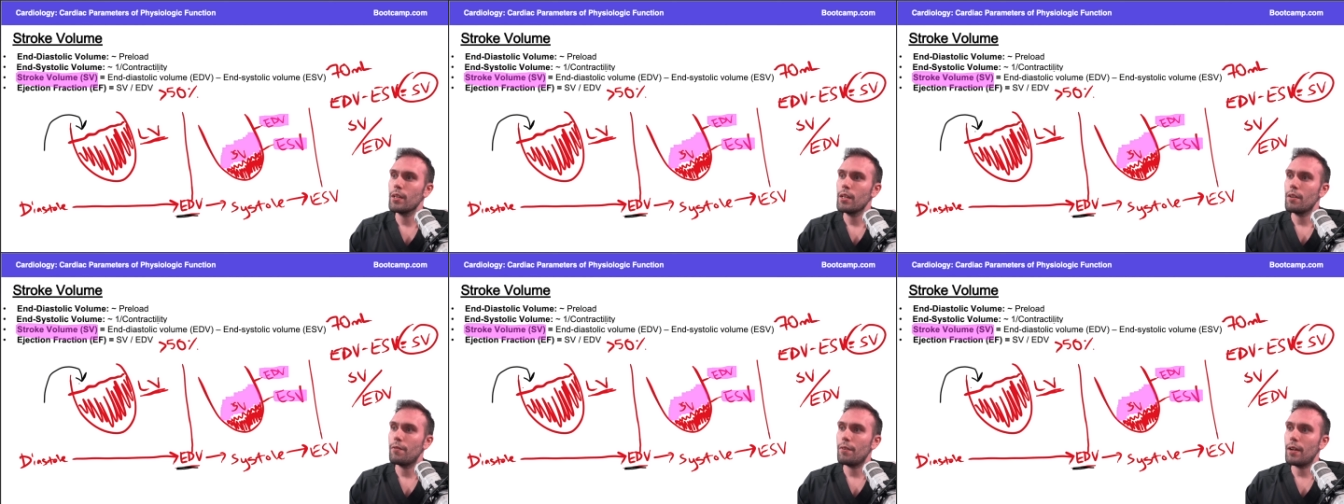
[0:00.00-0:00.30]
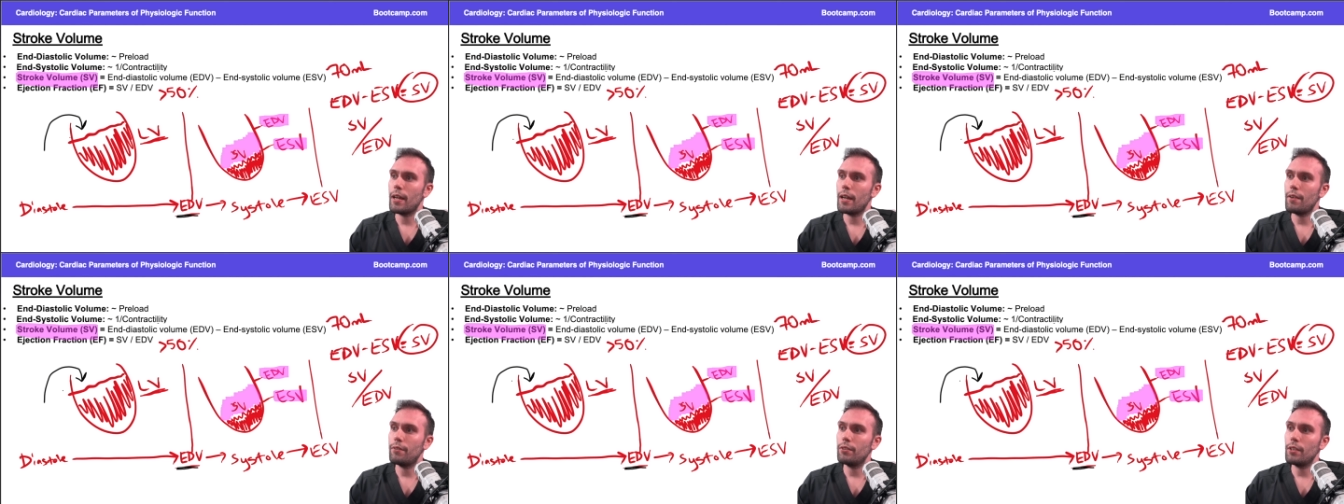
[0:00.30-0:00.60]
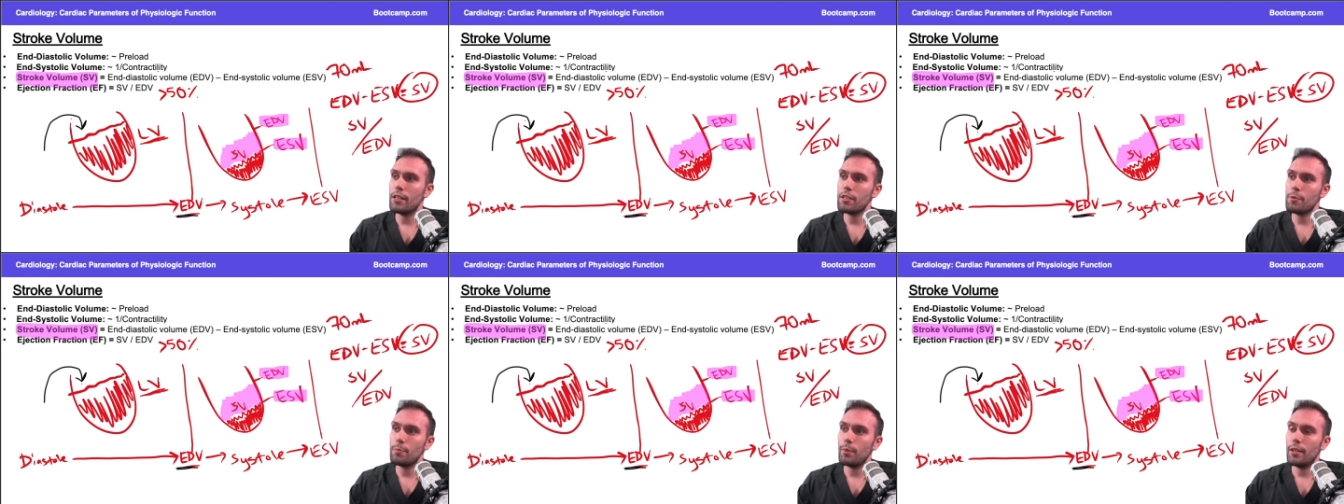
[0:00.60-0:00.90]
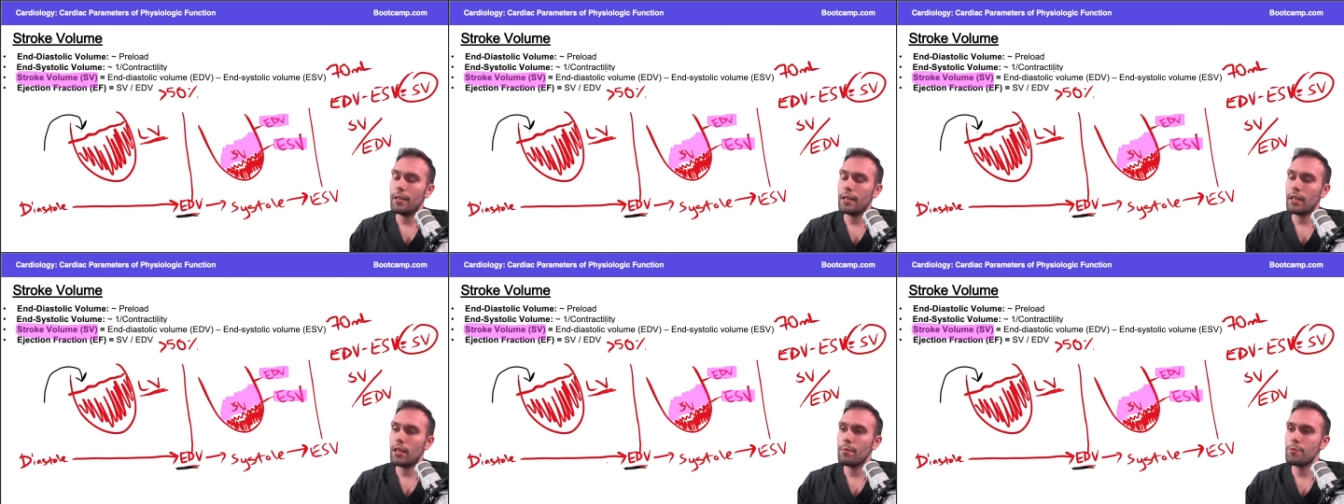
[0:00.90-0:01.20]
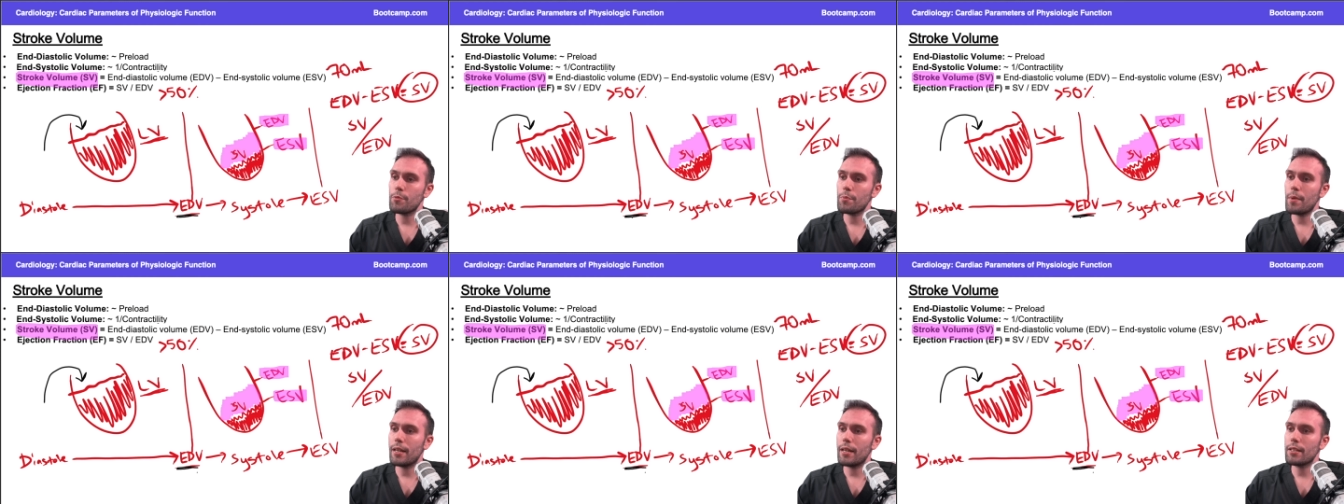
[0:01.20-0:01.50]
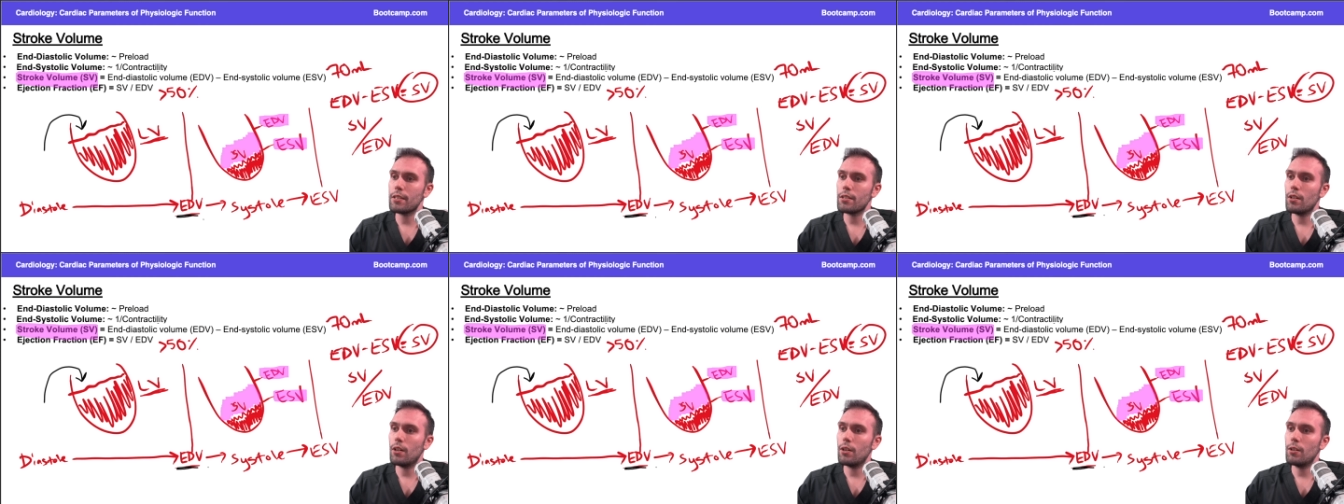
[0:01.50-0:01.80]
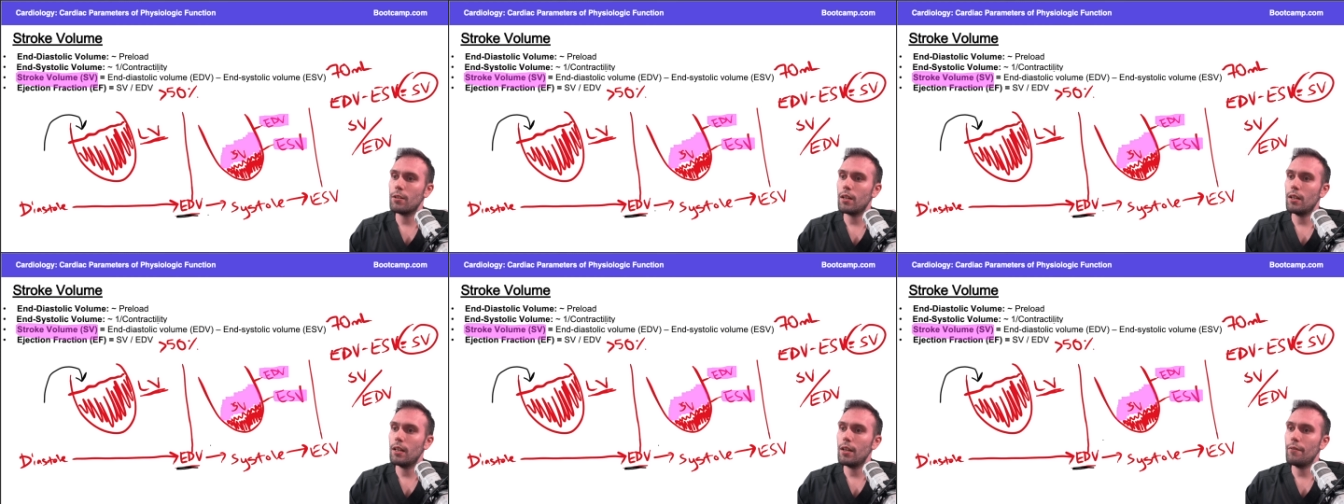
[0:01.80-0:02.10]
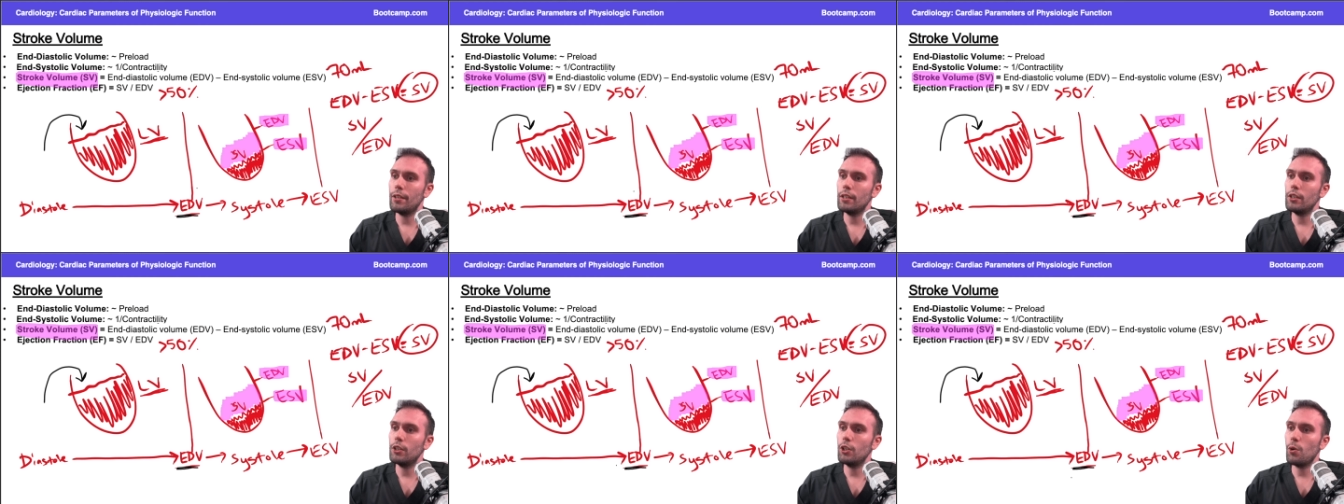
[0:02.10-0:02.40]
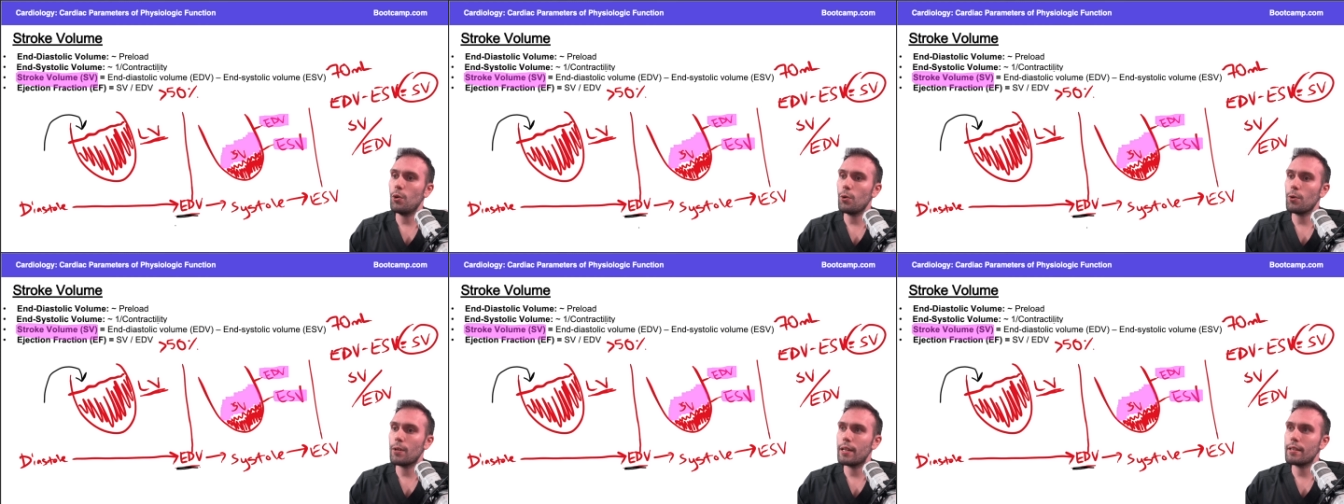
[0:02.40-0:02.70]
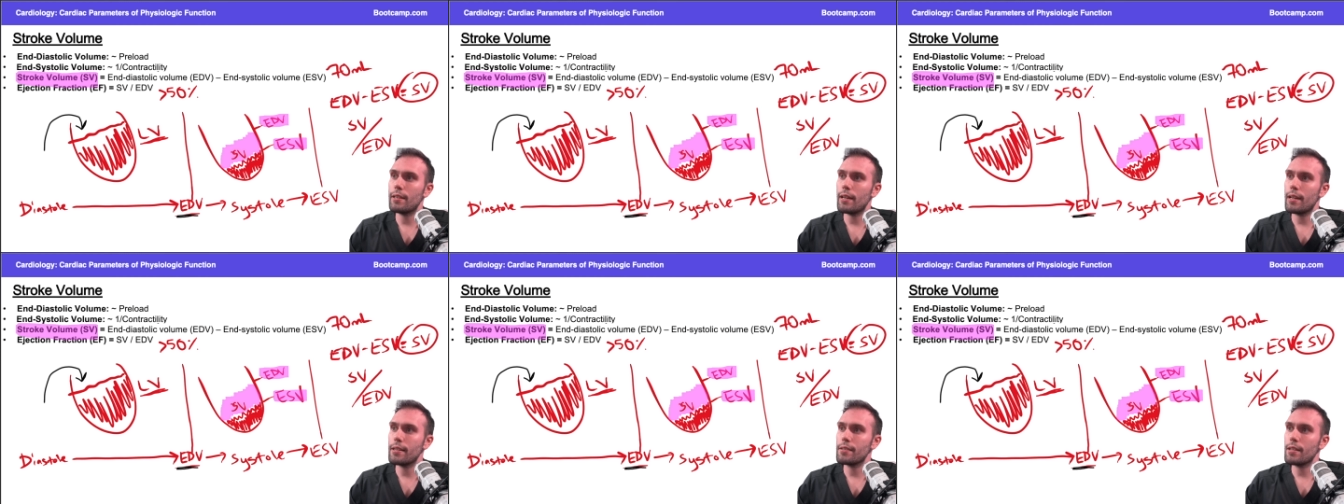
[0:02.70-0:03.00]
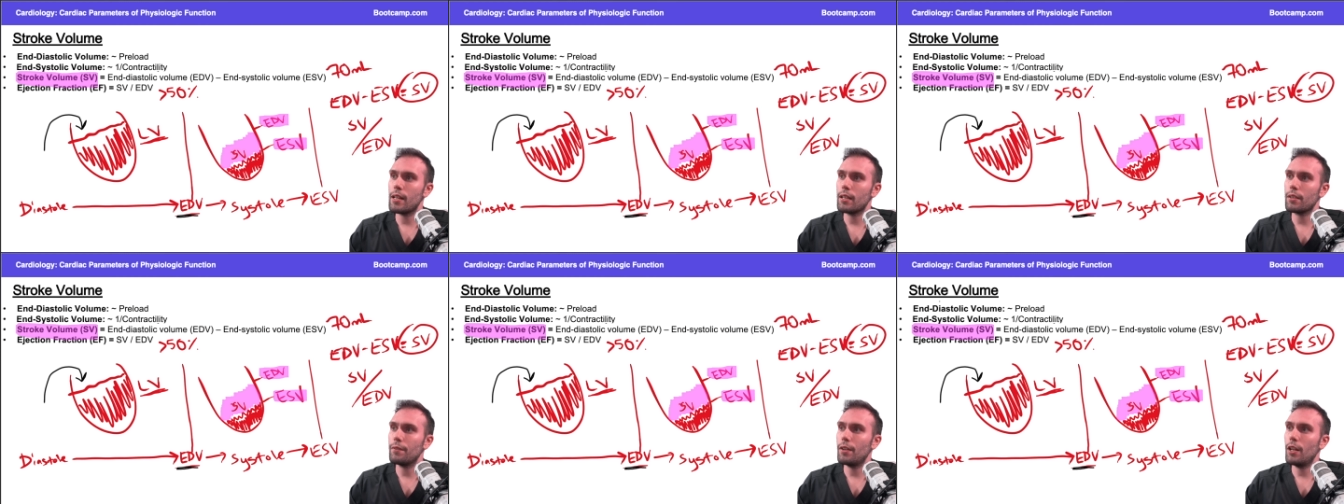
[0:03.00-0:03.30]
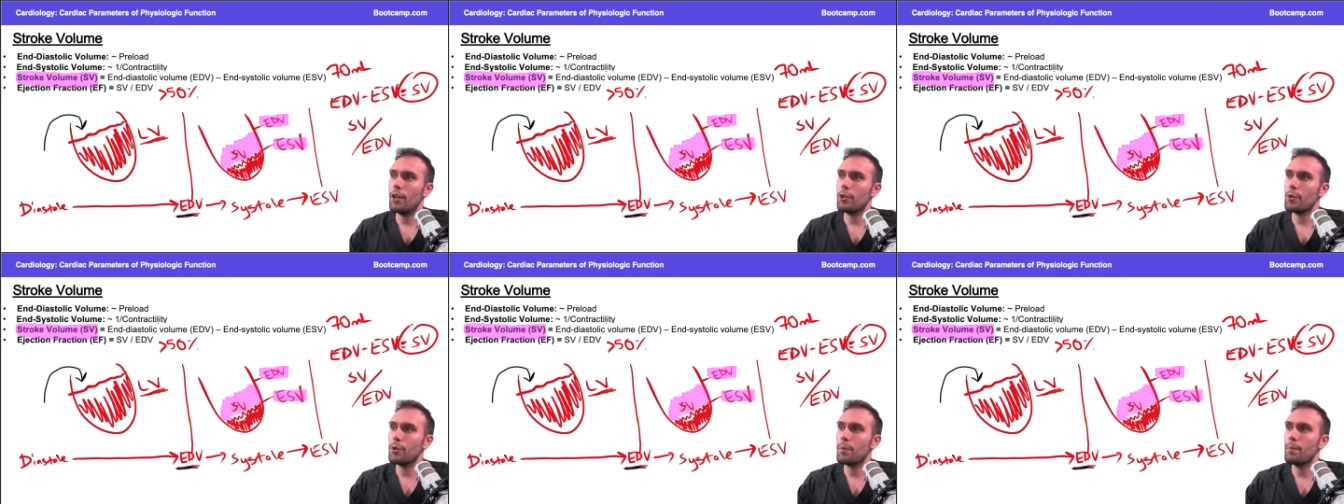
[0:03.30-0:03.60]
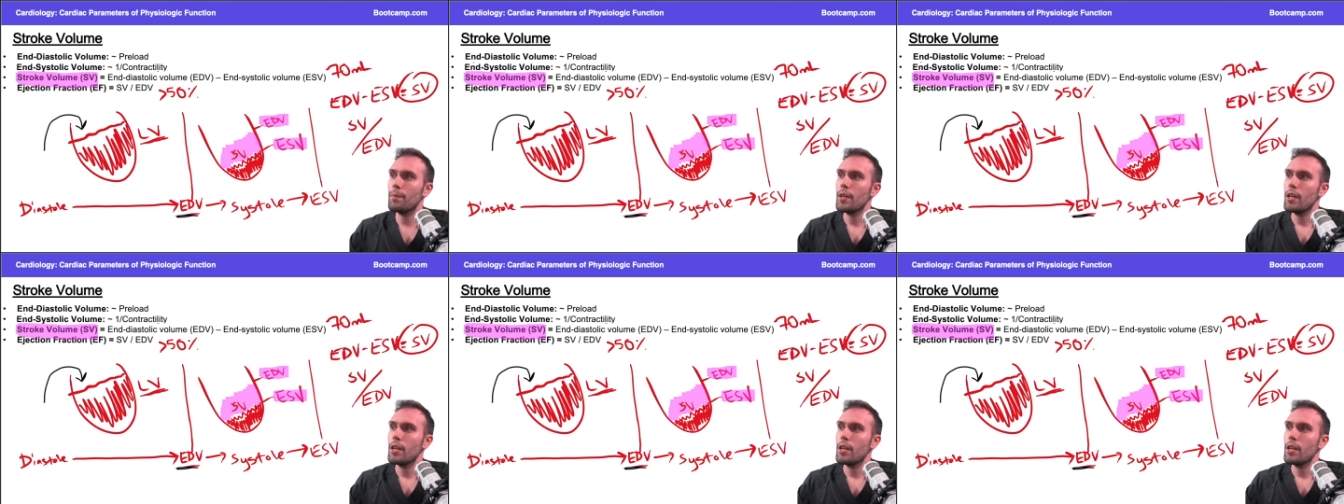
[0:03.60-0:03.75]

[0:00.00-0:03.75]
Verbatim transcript: If I have less blood that comes back to the heart, I'll have a lower end-diastolic volume.